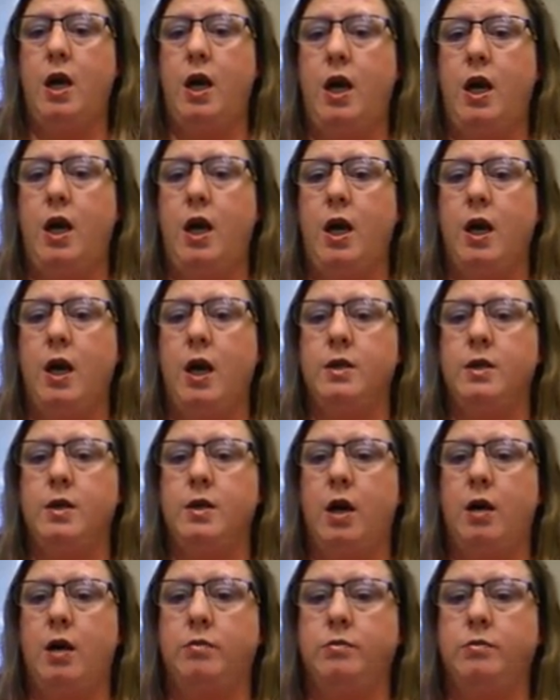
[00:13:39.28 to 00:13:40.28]

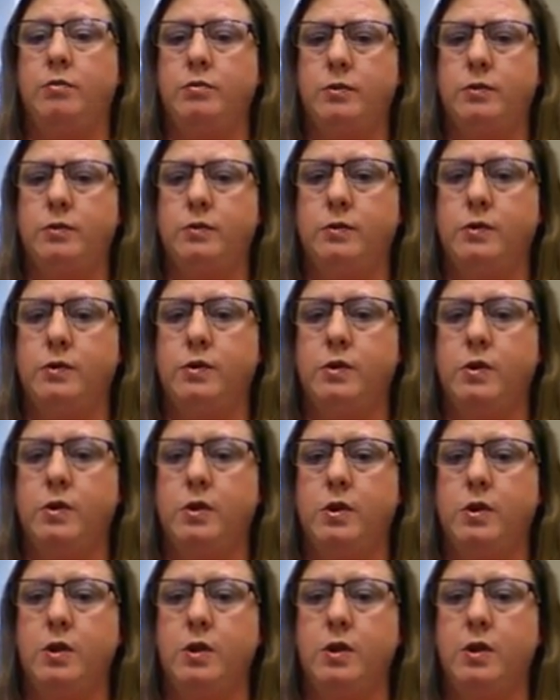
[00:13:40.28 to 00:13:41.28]
and
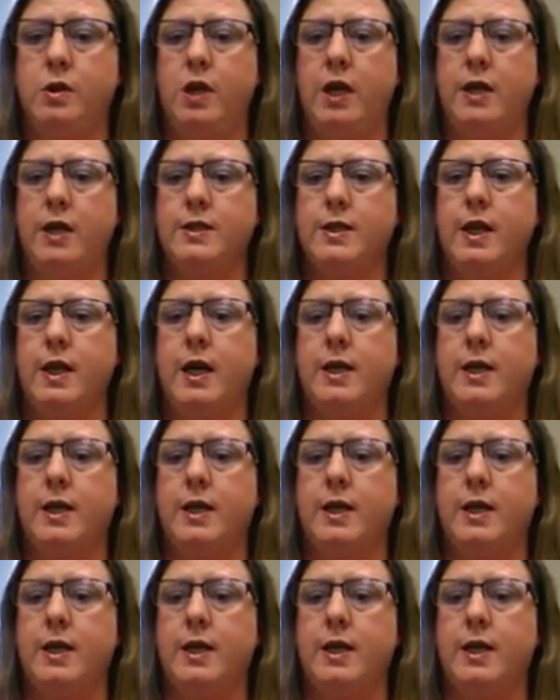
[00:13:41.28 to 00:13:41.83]
things